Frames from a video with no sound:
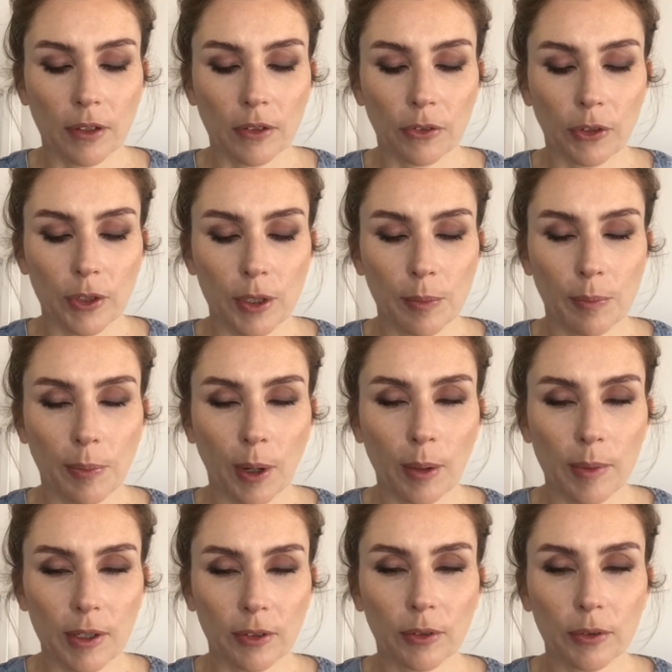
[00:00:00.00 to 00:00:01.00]
So you could
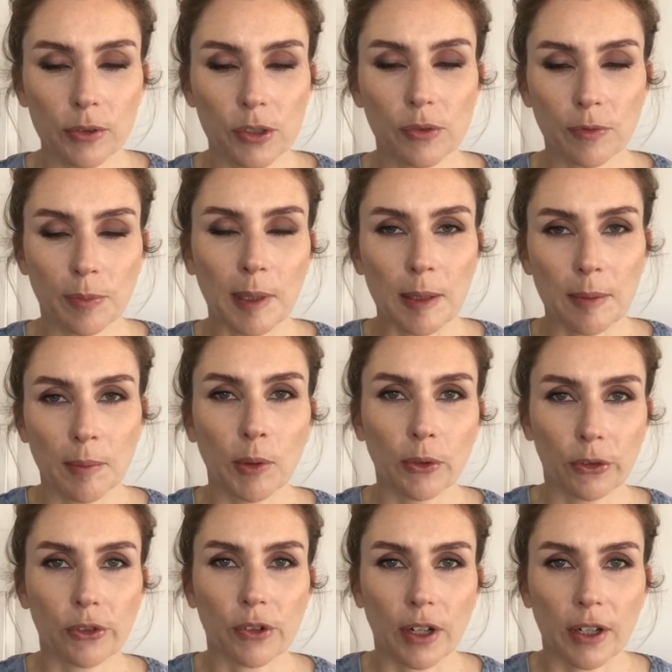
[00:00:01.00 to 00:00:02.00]
pop, as long as you've been
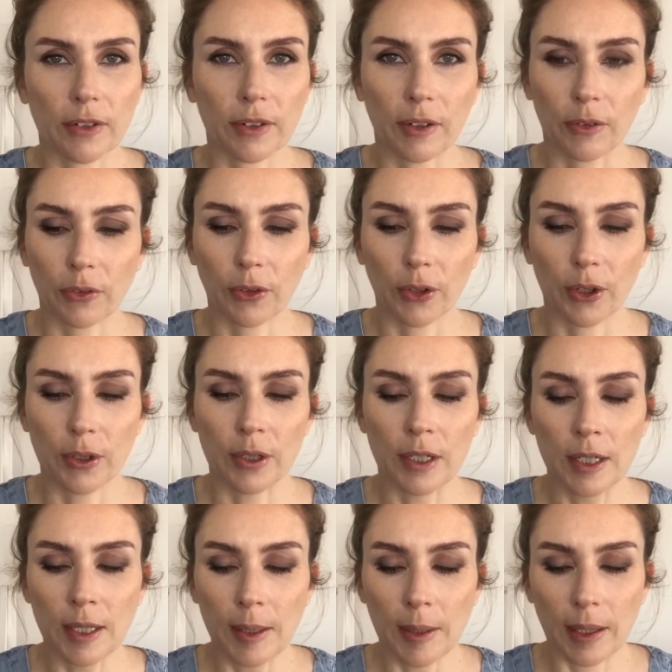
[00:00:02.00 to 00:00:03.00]
moisturising, so
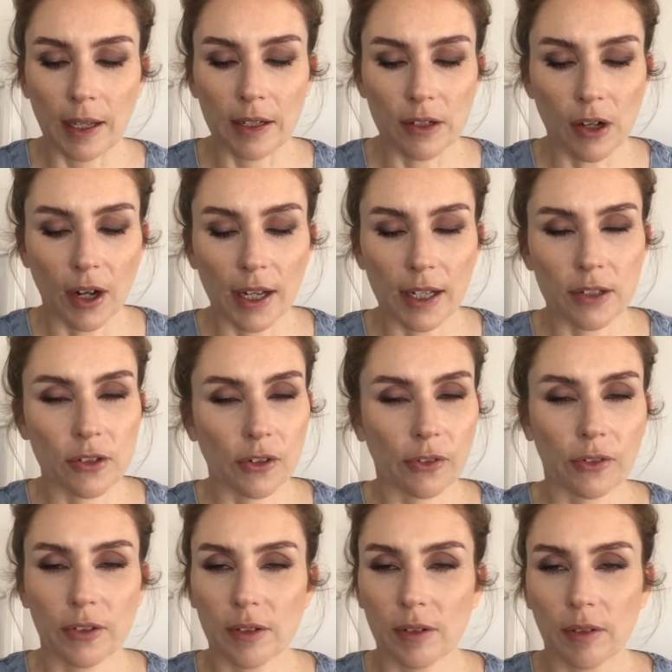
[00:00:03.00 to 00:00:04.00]
at night
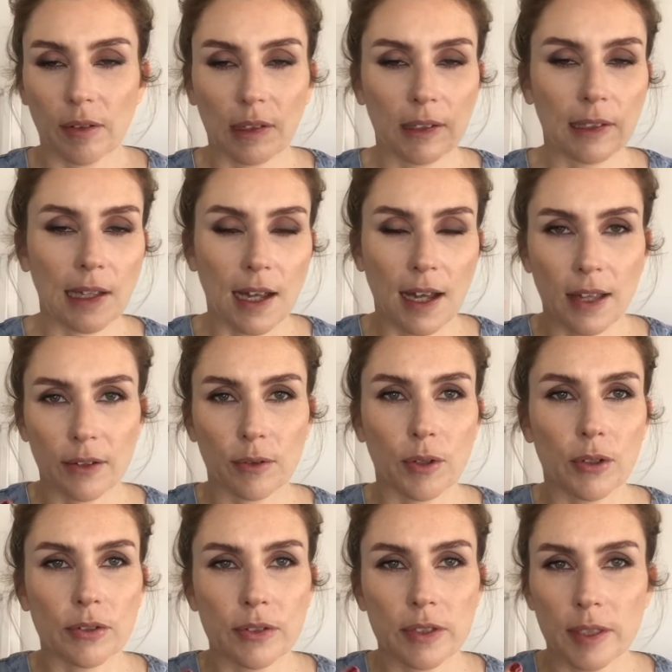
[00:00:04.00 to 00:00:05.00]
just lather
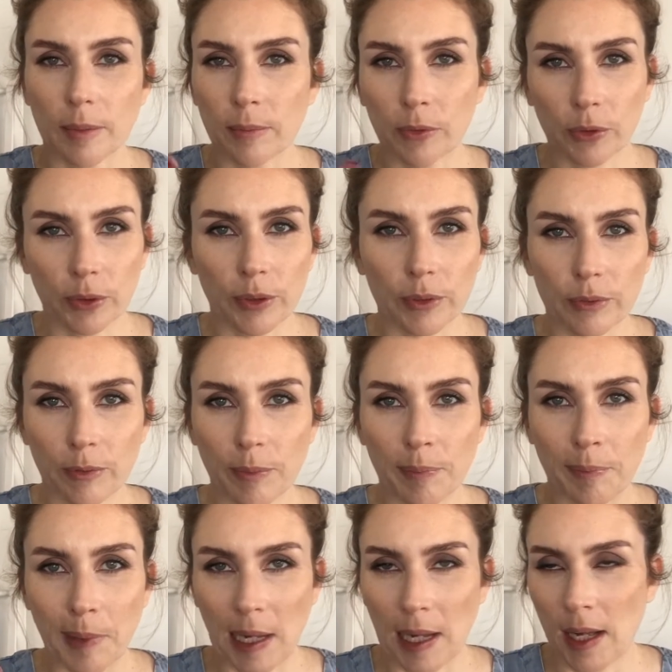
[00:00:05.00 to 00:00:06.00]
on some sort of
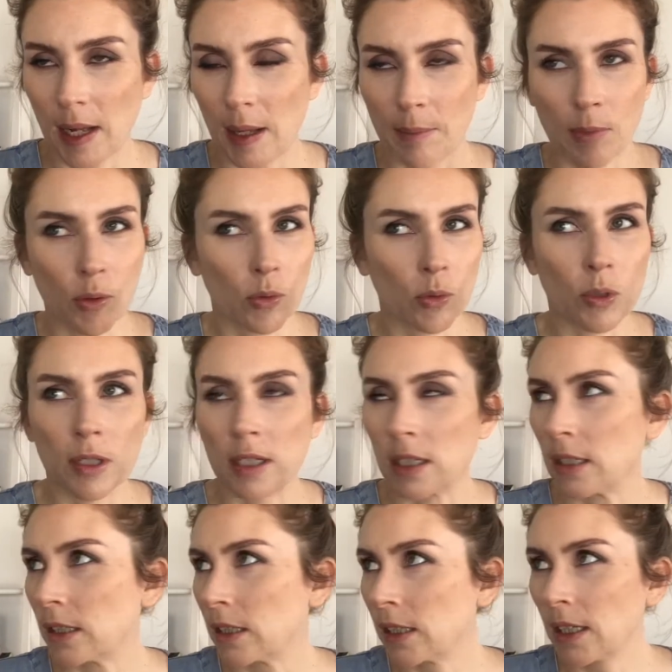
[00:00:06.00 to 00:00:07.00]
balm,
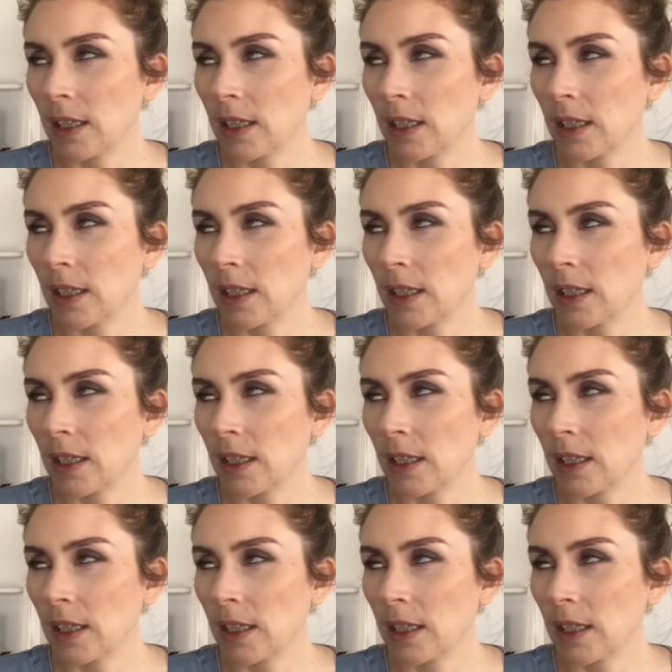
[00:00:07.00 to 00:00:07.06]
or